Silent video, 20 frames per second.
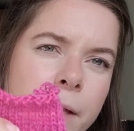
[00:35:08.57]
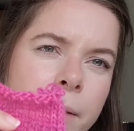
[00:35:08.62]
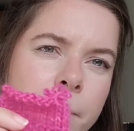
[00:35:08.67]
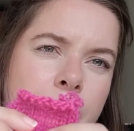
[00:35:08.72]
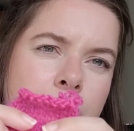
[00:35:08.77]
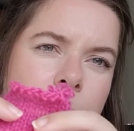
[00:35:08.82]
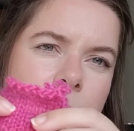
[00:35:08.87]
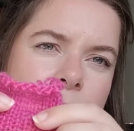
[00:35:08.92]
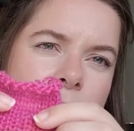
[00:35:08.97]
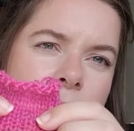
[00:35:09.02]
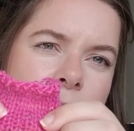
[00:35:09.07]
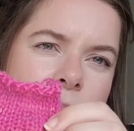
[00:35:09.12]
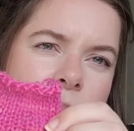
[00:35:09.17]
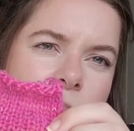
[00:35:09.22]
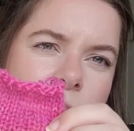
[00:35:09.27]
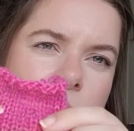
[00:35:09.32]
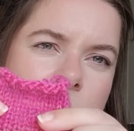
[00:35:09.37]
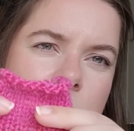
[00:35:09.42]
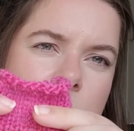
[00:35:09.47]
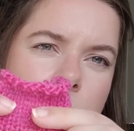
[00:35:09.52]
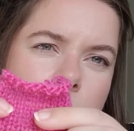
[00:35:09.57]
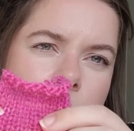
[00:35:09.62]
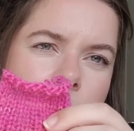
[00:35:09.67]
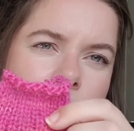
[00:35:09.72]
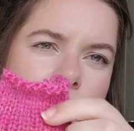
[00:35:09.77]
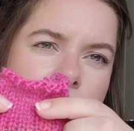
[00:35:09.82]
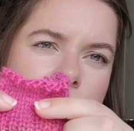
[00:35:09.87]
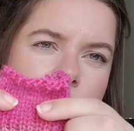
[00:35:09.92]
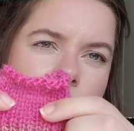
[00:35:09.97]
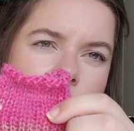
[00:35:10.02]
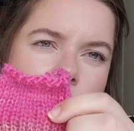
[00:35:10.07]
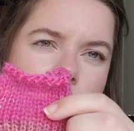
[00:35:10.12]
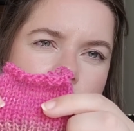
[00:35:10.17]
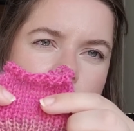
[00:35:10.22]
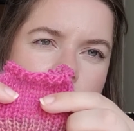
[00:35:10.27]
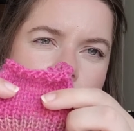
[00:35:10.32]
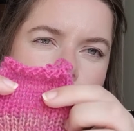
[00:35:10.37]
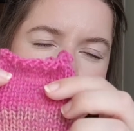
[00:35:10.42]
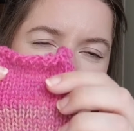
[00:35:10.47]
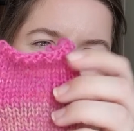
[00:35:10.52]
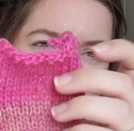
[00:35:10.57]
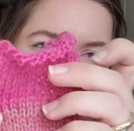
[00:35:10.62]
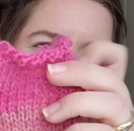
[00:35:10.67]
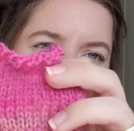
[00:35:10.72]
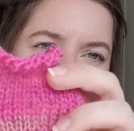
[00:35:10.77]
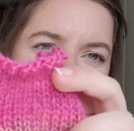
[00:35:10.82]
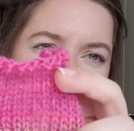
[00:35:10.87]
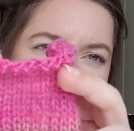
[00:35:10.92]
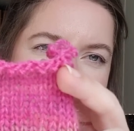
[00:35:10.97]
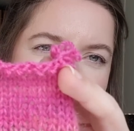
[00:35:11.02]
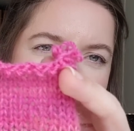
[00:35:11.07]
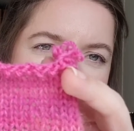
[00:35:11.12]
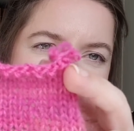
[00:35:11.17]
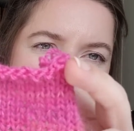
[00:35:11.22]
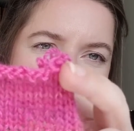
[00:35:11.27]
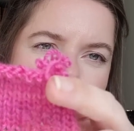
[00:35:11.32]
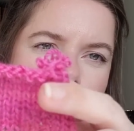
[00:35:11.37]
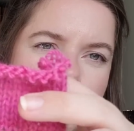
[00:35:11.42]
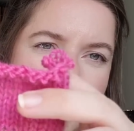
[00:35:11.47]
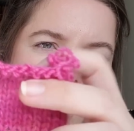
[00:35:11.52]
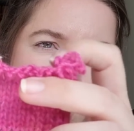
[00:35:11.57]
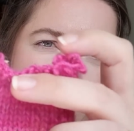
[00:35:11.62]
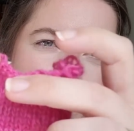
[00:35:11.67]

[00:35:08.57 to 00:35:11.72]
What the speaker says: But this is with the Flora, the hot pink